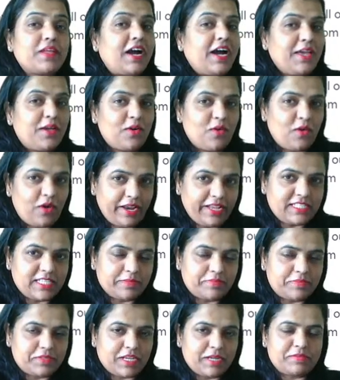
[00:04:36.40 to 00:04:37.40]
iconic
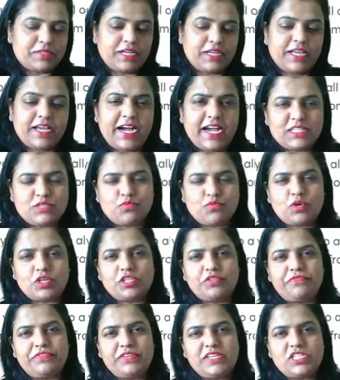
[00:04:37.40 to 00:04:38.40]
subscription. Guys, what
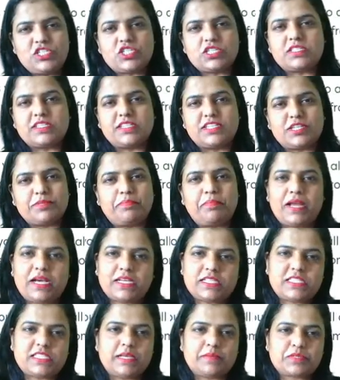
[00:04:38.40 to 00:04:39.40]
are the features under
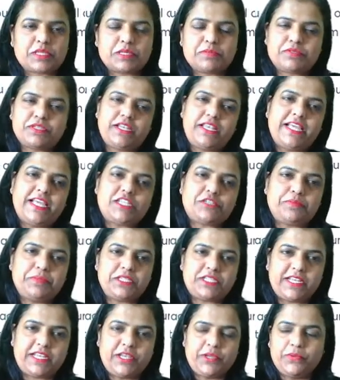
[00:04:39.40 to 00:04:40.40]
plus subscription? Let me
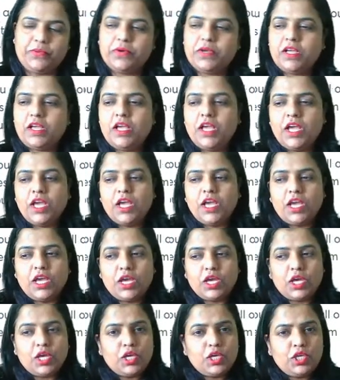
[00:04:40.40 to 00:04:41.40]
tell you.
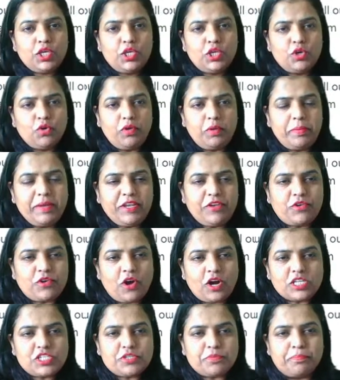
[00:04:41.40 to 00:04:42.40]
You will be
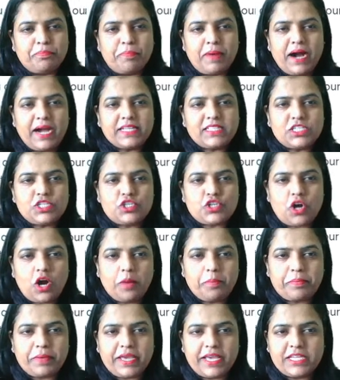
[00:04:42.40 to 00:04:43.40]
taught by the
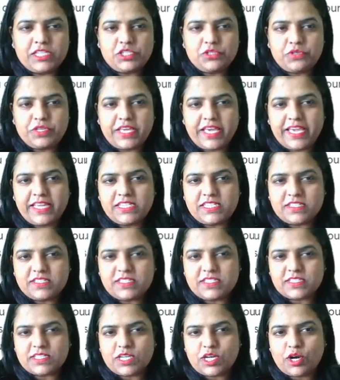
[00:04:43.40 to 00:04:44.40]
top
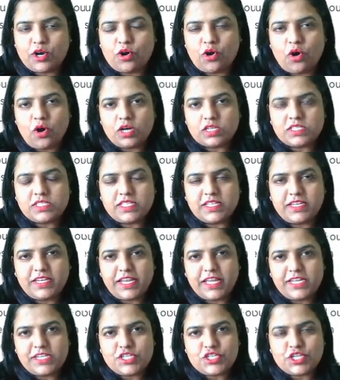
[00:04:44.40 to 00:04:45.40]
educators across the
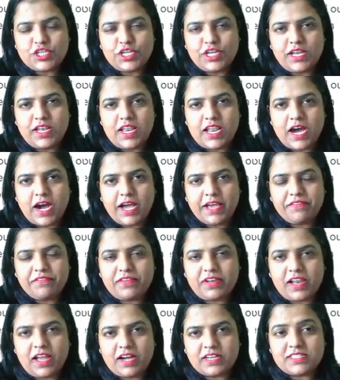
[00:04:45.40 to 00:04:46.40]
nation in
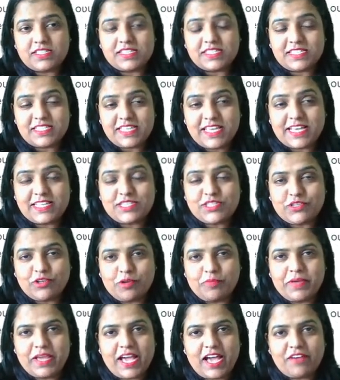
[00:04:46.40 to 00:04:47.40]
live classes. Yes,
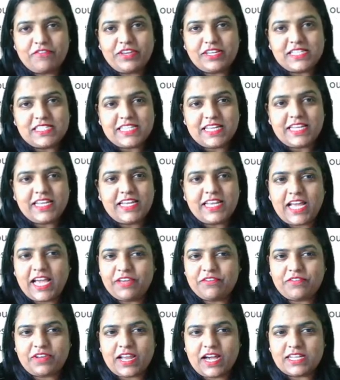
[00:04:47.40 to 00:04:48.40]
you'll be having daily
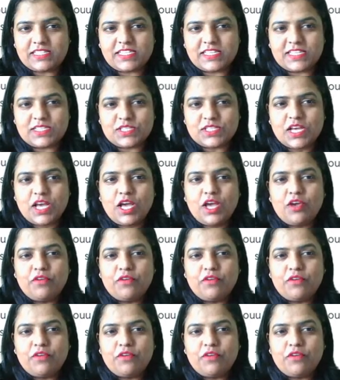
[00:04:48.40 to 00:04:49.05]
live classes